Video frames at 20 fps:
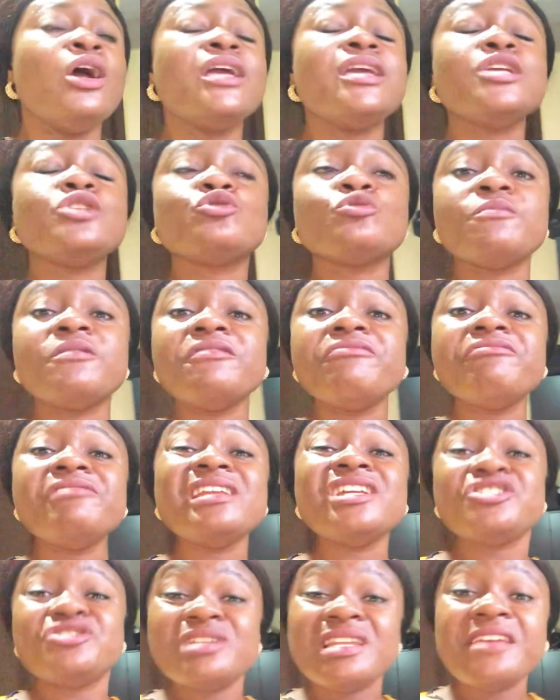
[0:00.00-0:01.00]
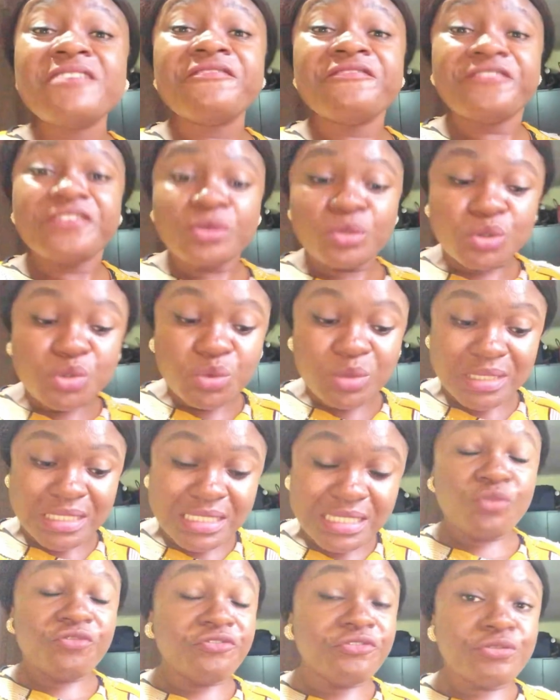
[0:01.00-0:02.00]
it will be literally filled
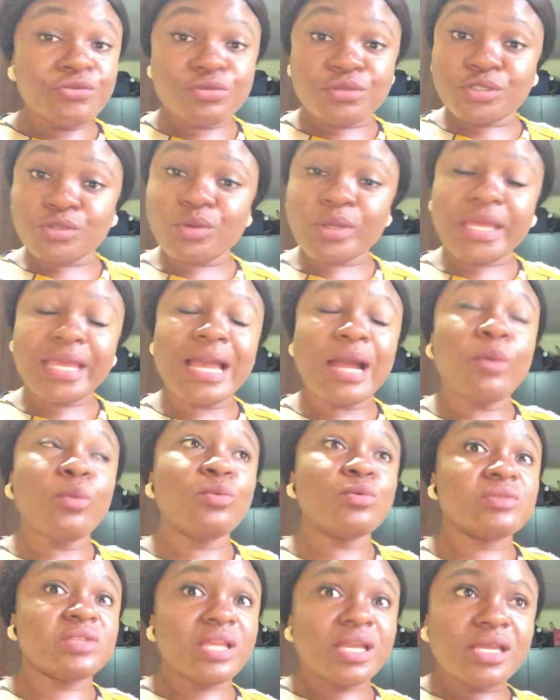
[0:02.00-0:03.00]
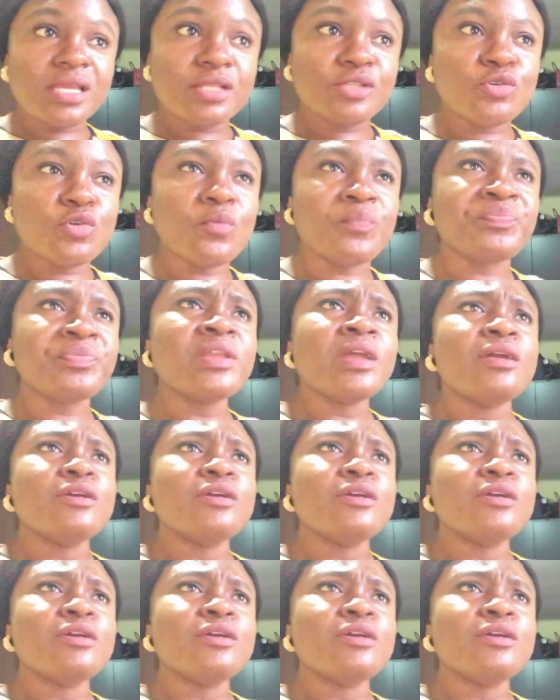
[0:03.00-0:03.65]
with fruit, okay, and we'll take it home.